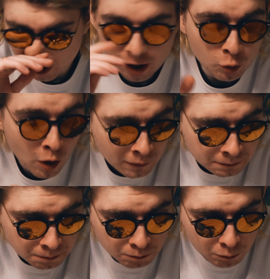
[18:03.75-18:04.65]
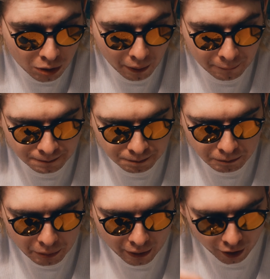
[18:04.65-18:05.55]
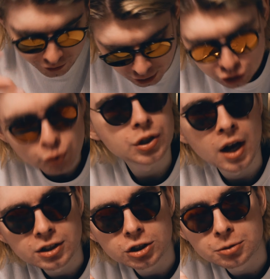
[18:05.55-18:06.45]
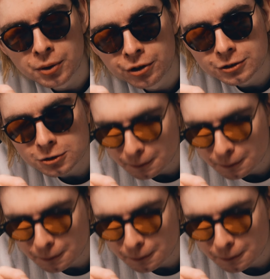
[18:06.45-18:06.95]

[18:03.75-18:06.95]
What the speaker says: I got it wrong, I think this was a nice experience.